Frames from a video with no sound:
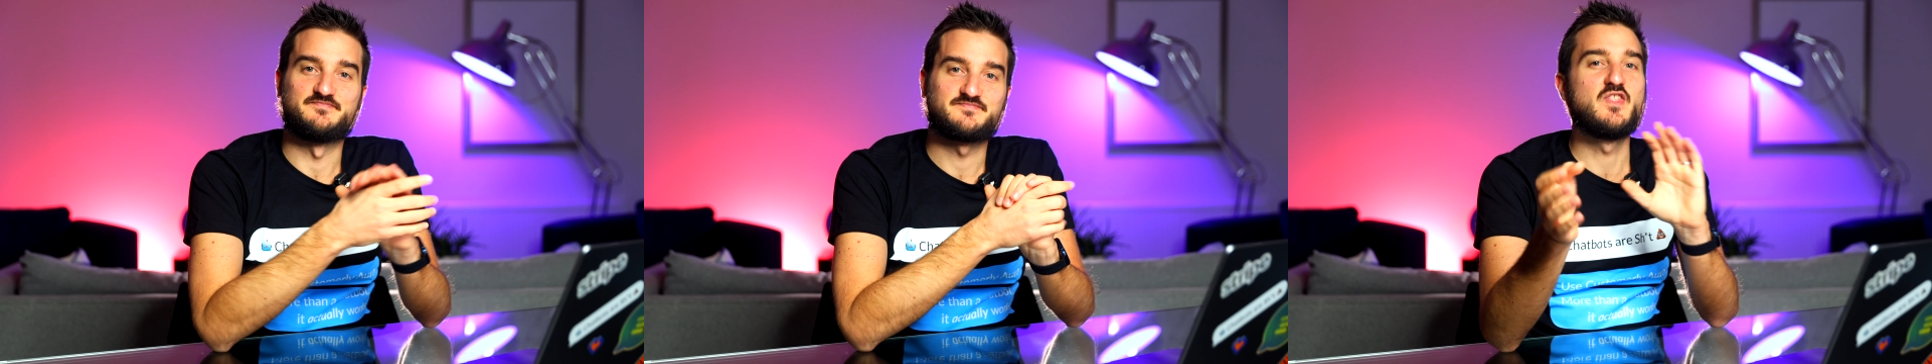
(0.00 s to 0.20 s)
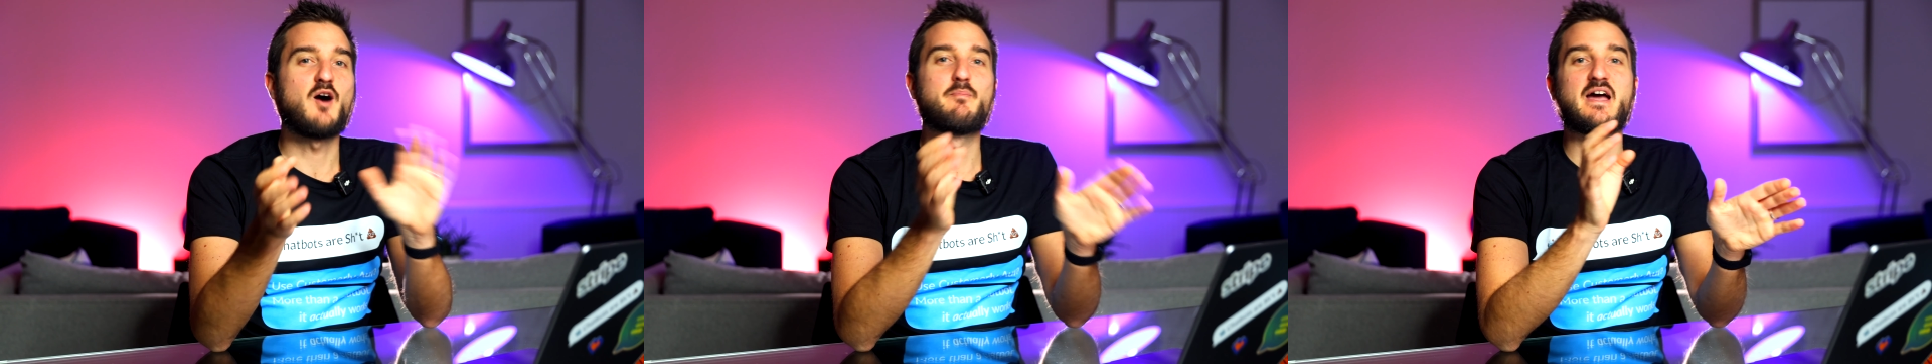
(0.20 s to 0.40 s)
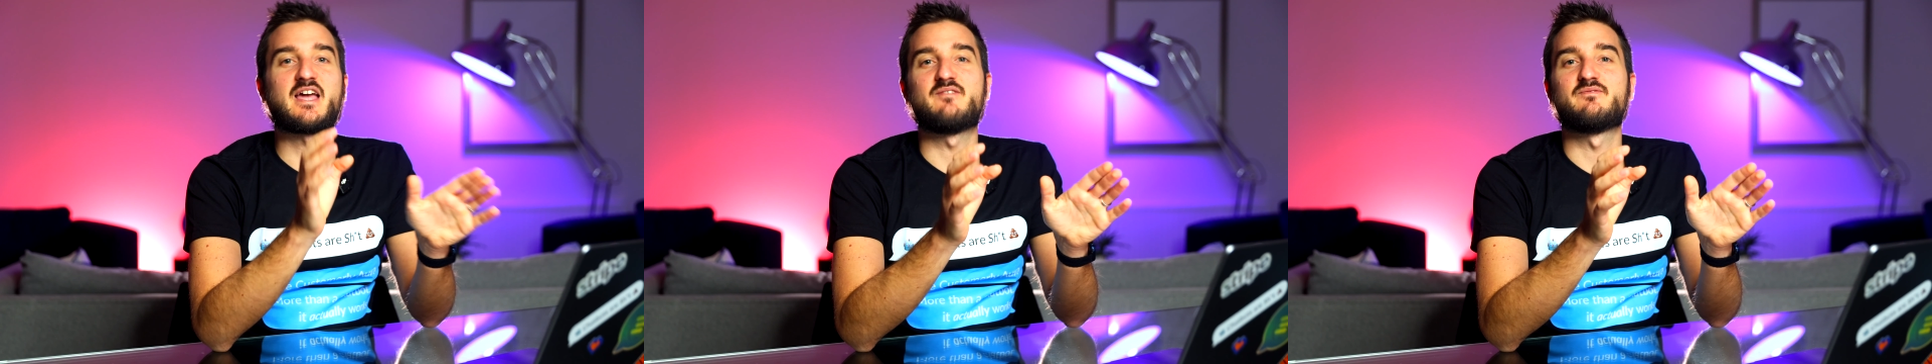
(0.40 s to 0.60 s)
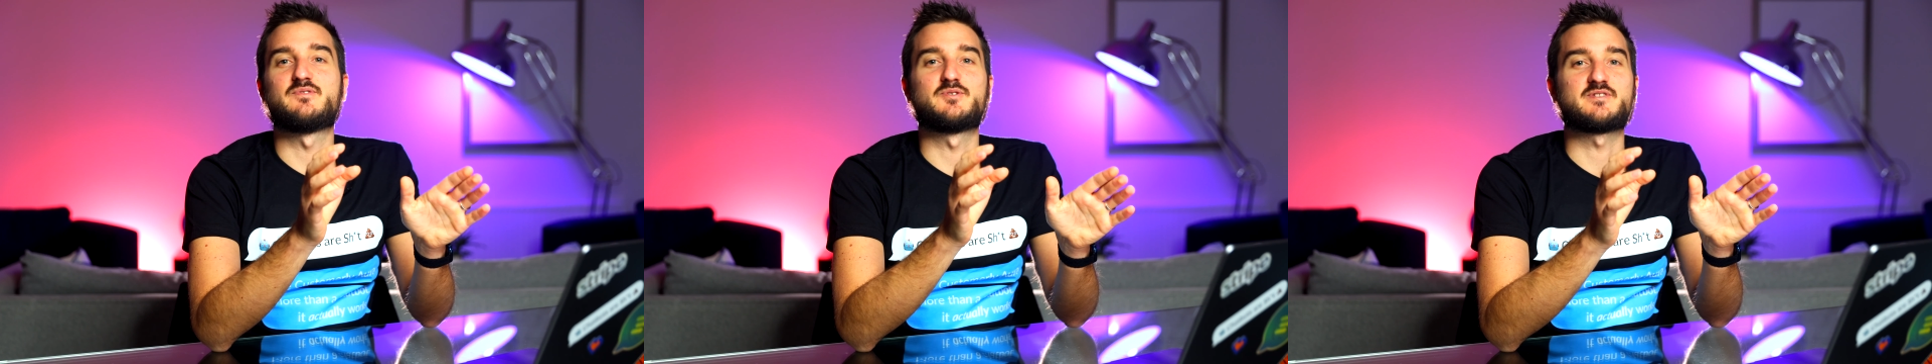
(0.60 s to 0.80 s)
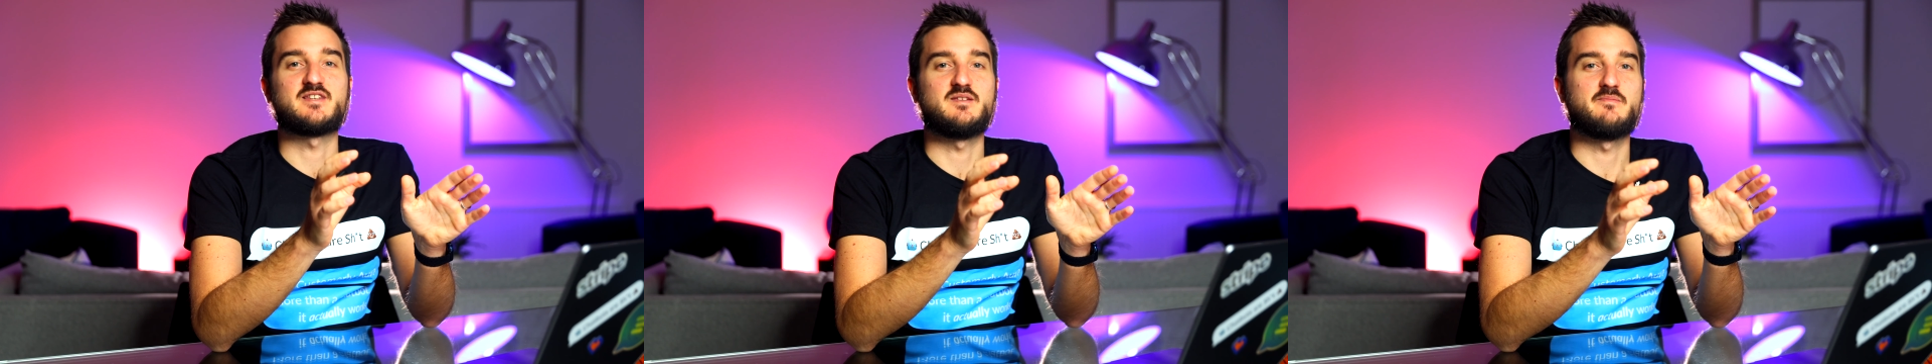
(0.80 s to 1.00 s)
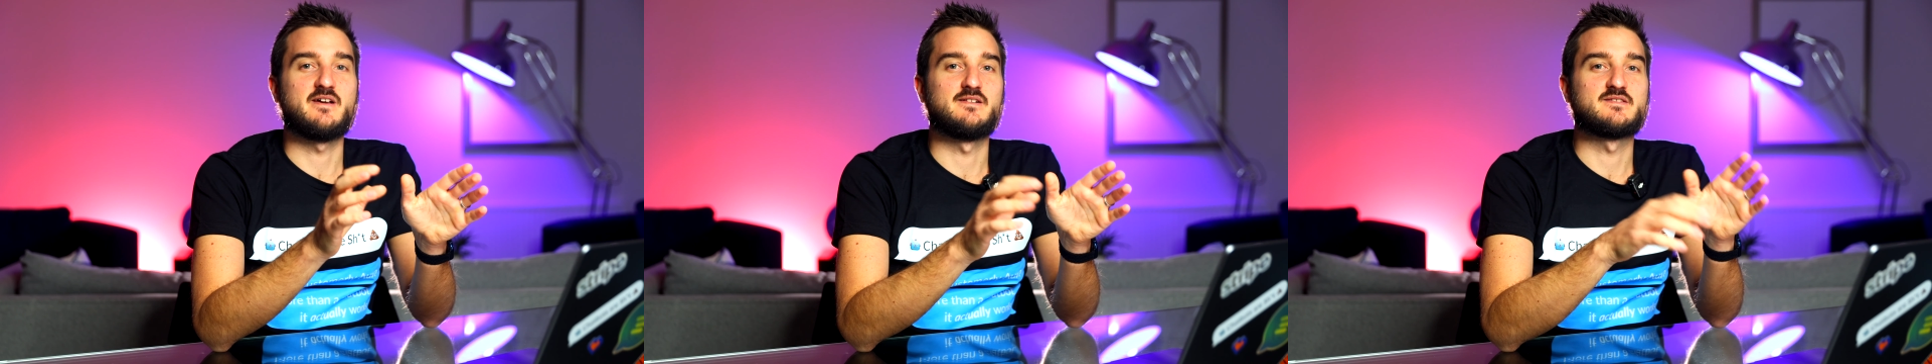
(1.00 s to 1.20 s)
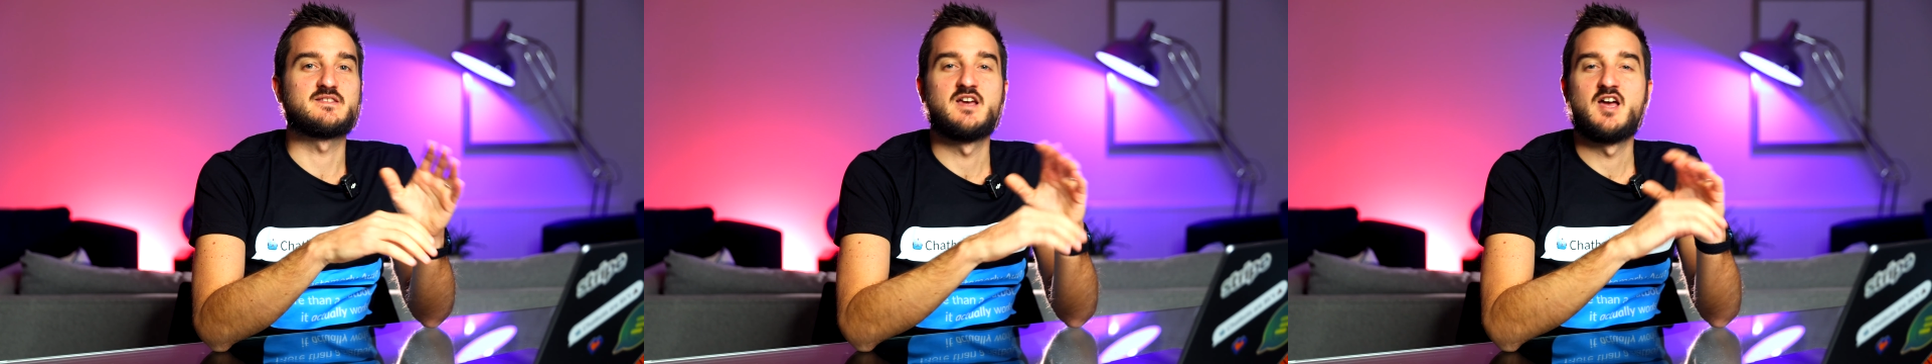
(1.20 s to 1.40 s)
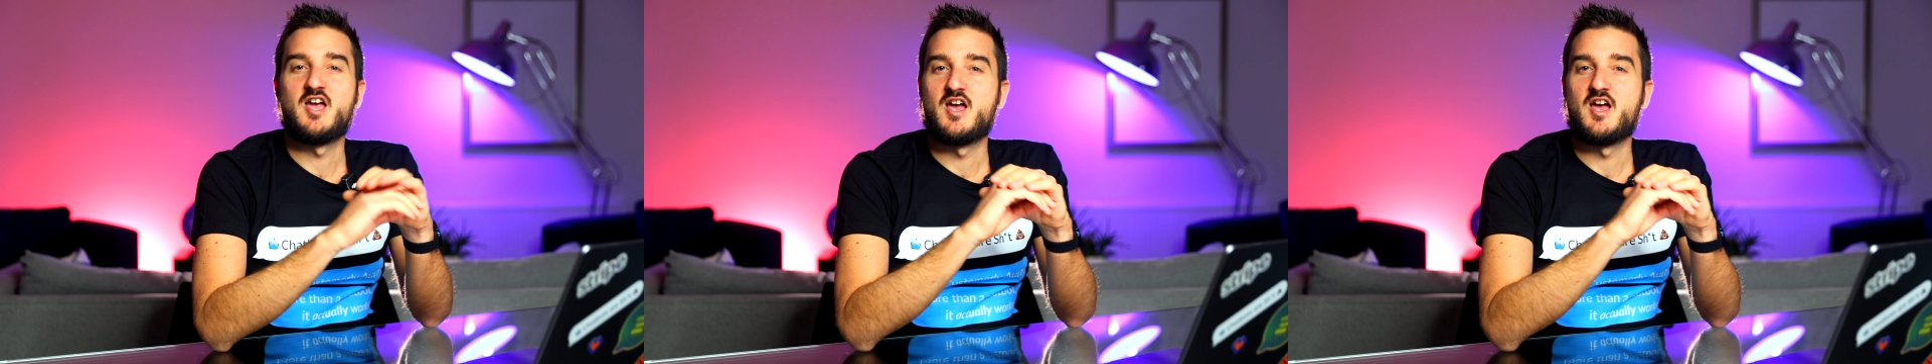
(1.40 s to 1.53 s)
No back and forth emails,